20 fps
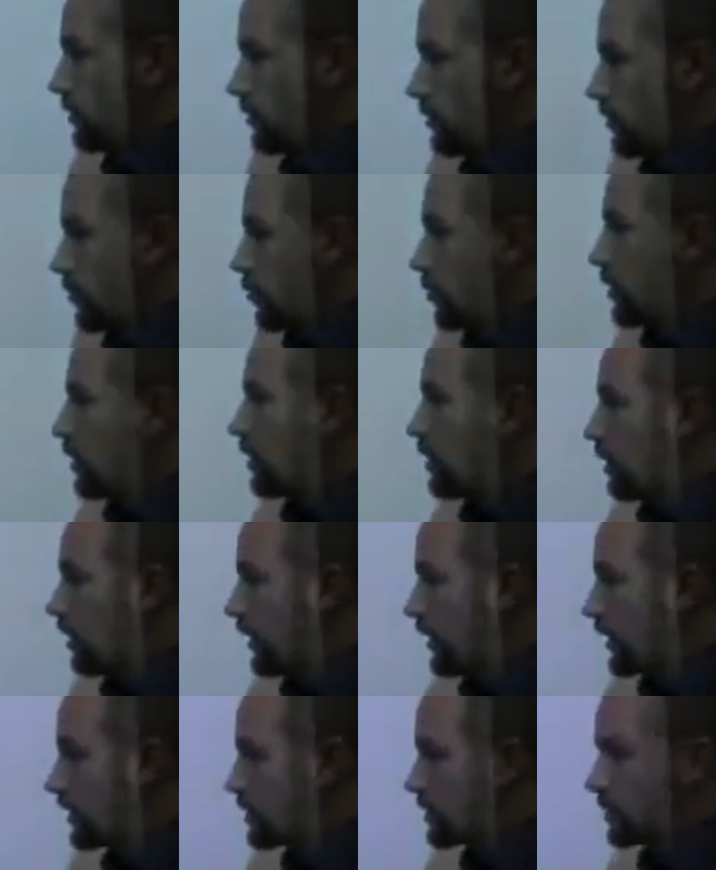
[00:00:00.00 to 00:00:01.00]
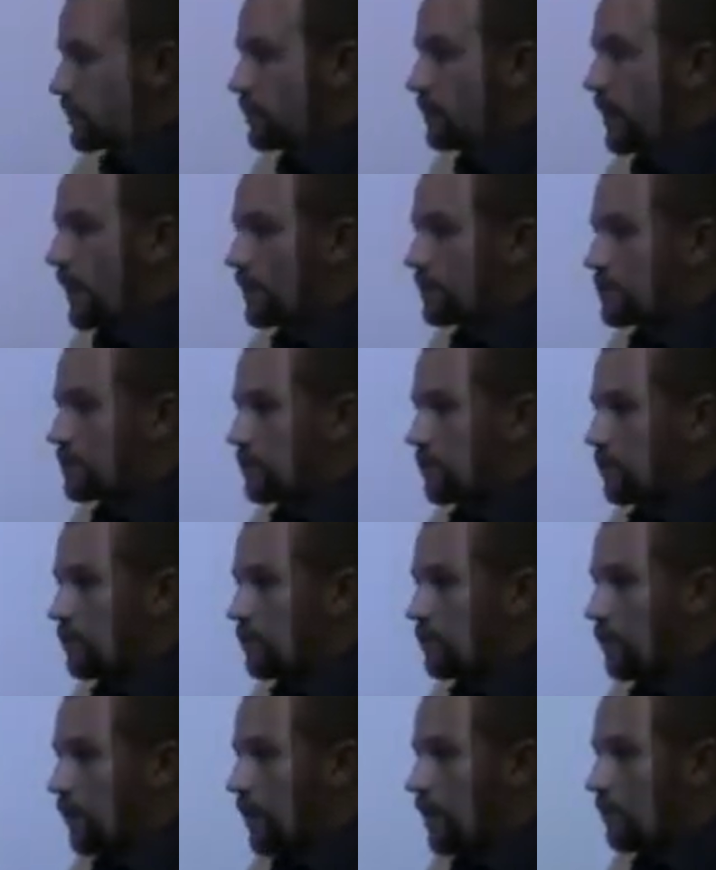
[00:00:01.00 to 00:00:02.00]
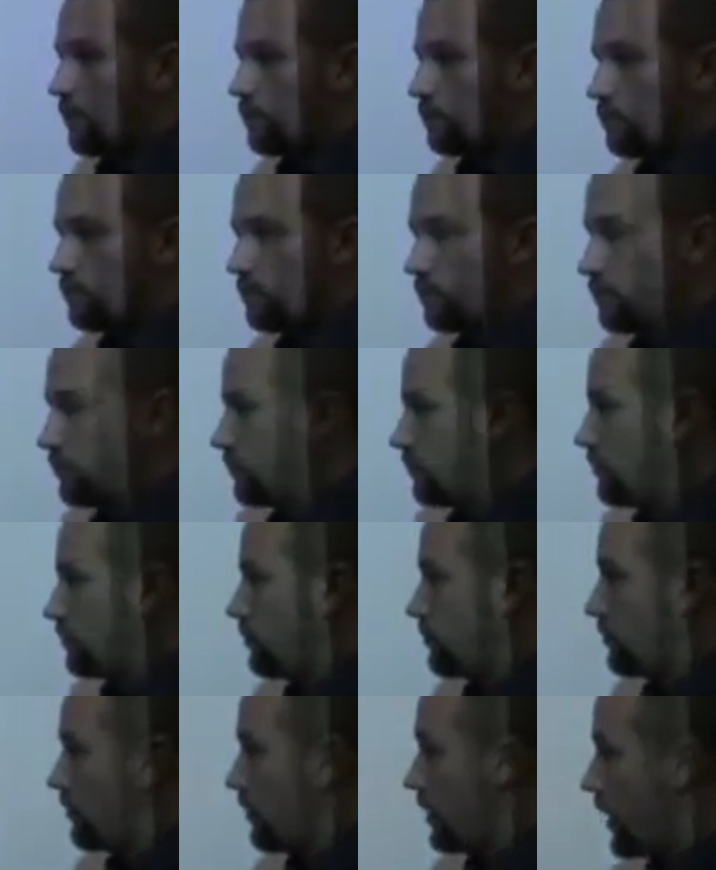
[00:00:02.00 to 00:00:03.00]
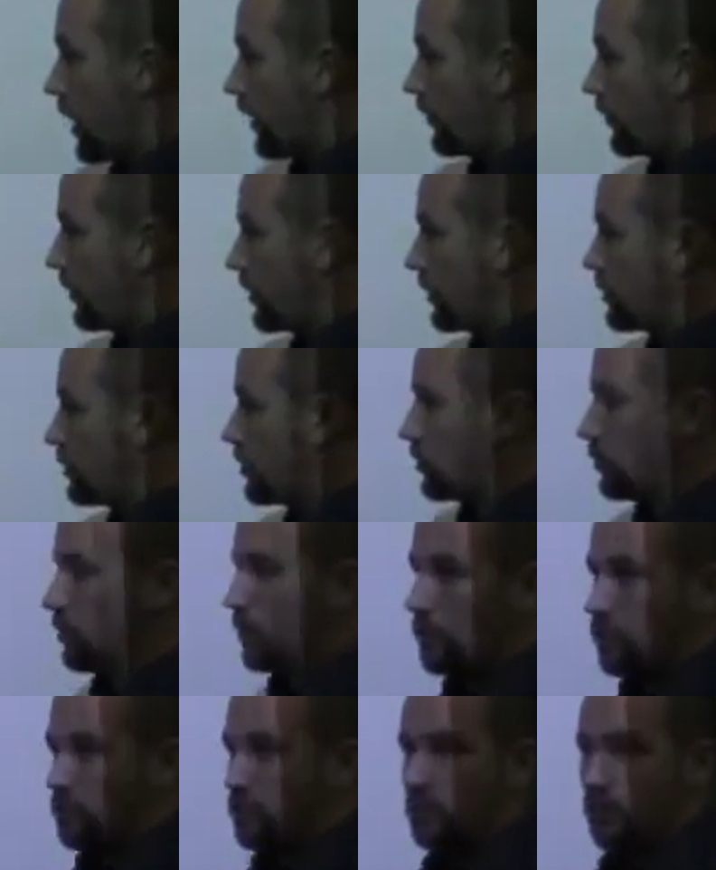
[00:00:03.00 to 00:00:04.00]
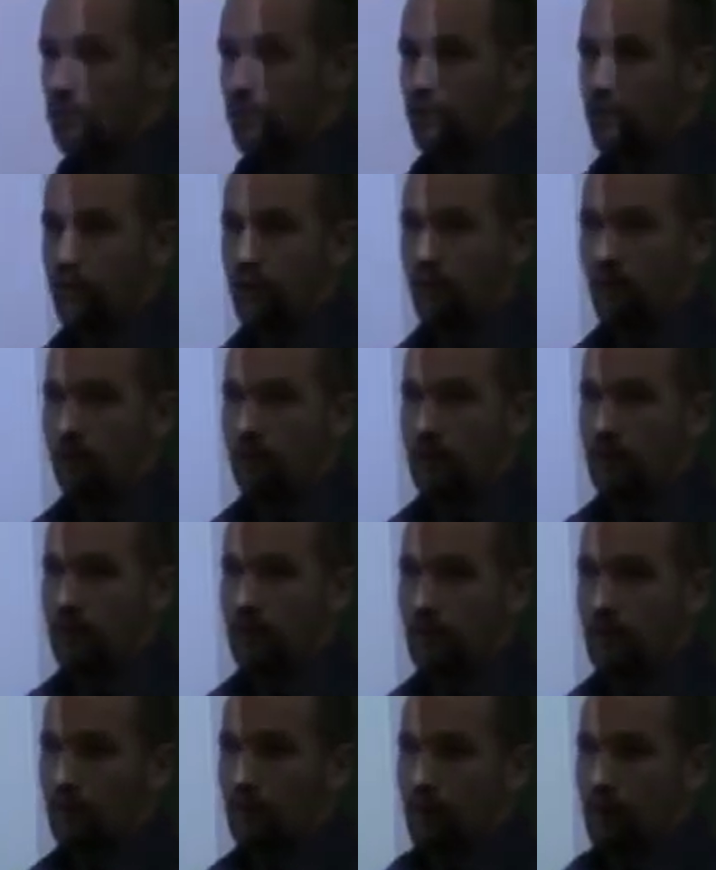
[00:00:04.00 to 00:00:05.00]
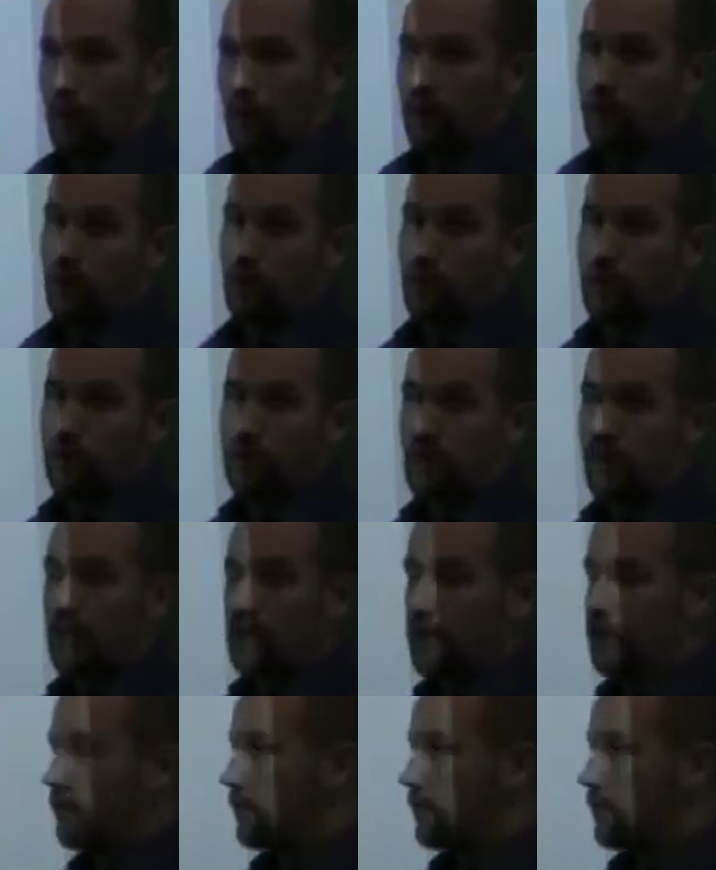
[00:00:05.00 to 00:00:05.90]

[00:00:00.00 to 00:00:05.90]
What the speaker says: 3 clicks gets you from nothing to a YouTube video being on your site and